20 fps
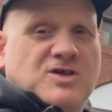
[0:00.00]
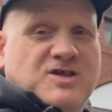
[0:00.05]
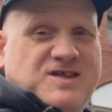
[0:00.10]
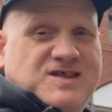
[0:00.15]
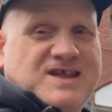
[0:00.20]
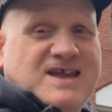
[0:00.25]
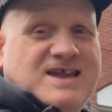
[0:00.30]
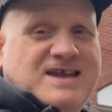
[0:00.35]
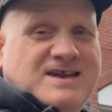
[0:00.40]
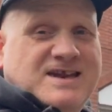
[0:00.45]

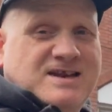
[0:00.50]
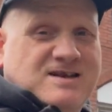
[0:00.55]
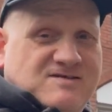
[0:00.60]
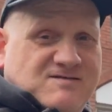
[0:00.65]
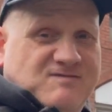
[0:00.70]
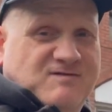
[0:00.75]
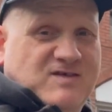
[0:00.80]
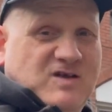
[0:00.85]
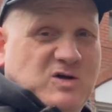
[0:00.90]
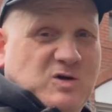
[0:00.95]
seen in the
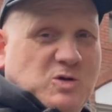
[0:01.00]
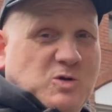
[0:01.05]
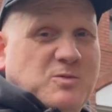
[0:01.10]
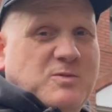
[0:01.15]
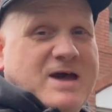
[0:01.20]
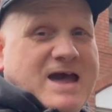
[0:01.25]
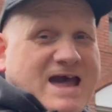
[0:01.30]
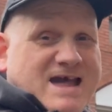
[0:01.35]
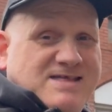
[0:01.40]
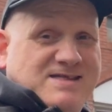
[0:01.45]
film
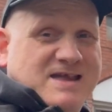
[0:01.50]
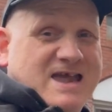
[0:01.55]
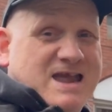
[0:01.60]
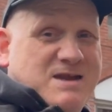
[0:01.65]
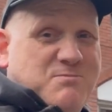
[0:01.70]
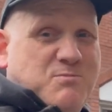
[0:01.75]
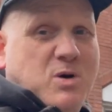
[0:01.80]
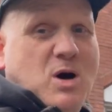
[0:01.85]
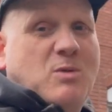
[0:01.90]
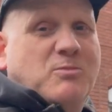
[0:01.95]
as a
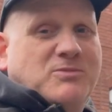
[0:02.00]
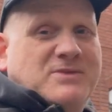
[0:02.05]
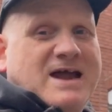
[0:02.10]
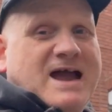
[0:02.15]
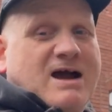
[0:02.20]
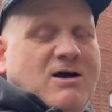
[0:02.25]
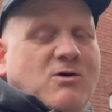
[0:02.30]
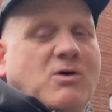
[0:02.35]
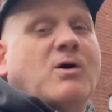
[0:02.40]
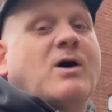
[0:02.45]
bombed
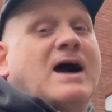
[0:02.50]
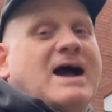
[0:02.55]
out